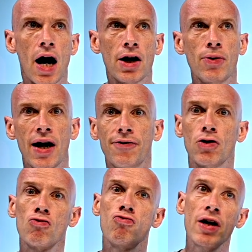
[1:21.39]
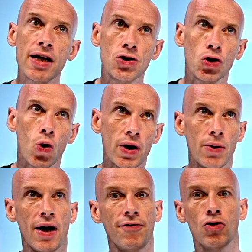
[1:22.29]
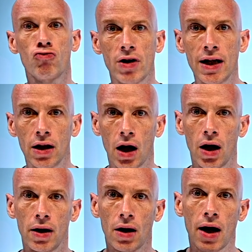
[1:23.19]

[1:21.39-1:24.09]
I don't have to retool, I don't have to relearn.